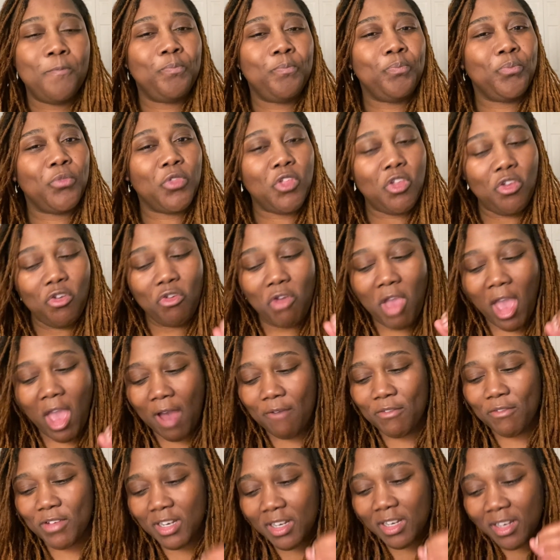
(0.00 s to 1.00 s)
You
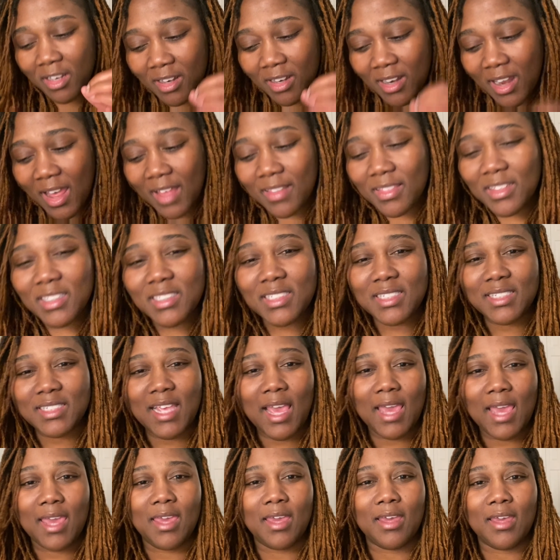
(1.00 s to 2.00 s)
have another
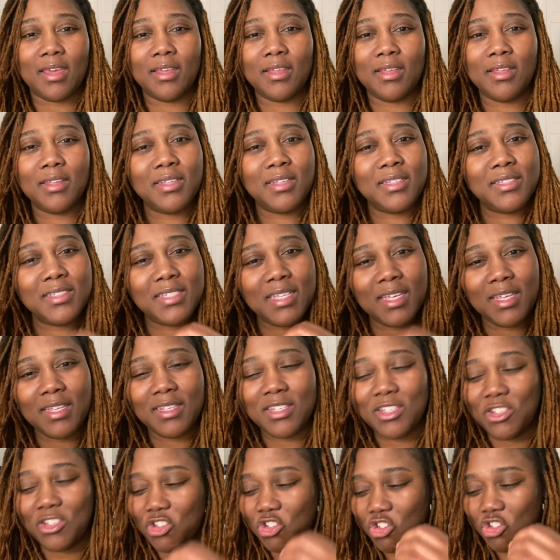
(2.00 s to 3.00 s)
second to
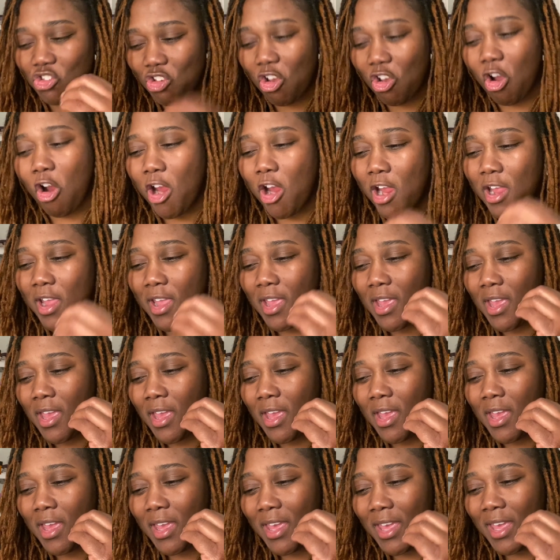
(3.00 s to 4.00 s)
start
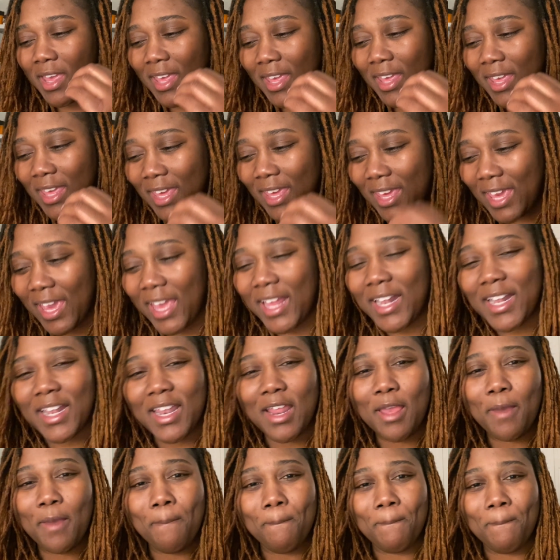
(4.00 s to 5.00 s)
getting
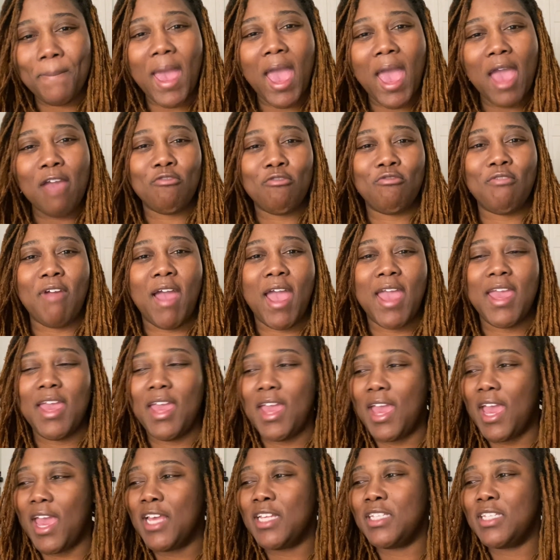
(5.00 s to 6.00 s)
it back
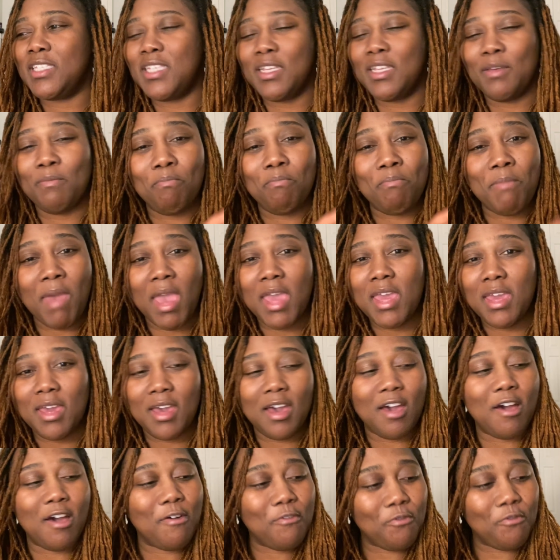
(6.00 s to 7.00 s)
right and to make
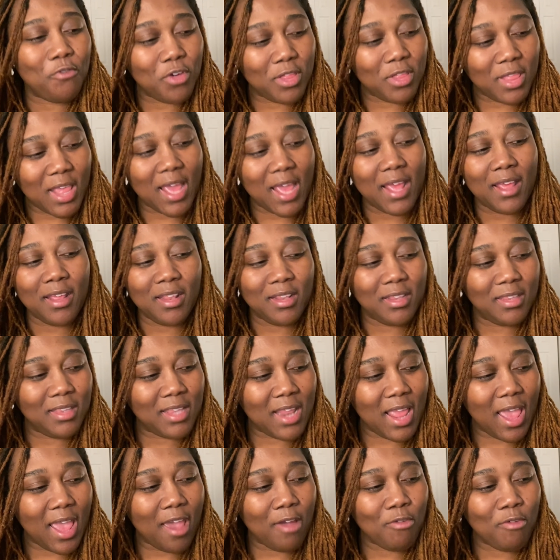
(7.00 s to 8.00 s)
up for
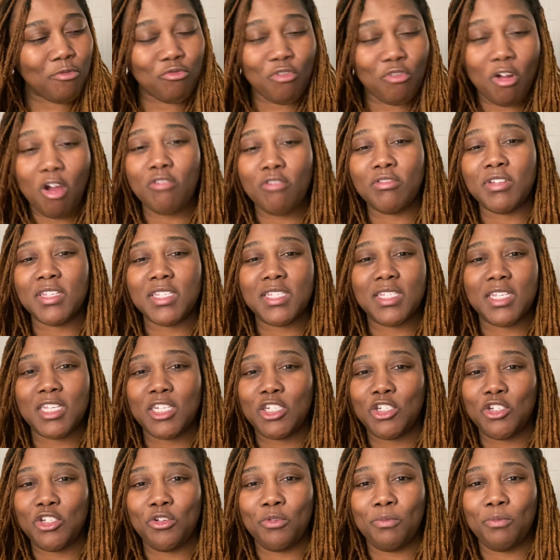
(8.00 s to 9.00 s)
that wrong
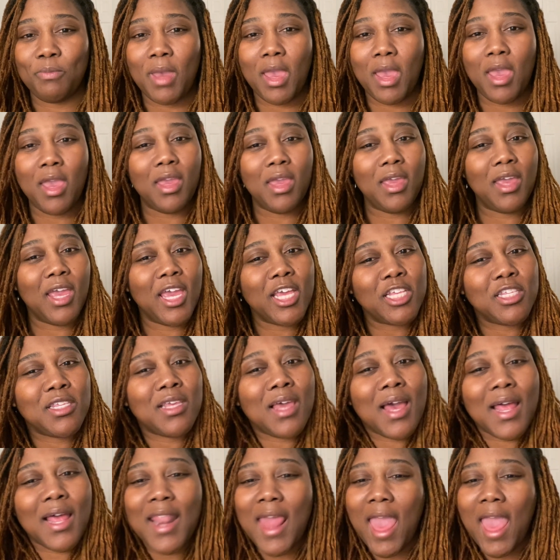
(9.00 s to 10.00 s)
decision you made. It's
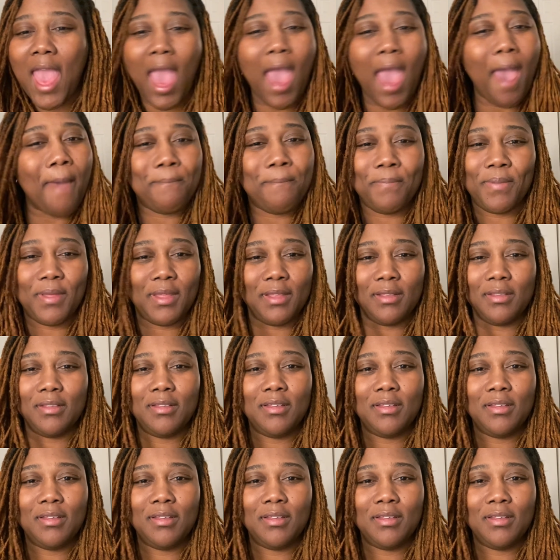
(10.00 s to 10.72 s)
gonna happen.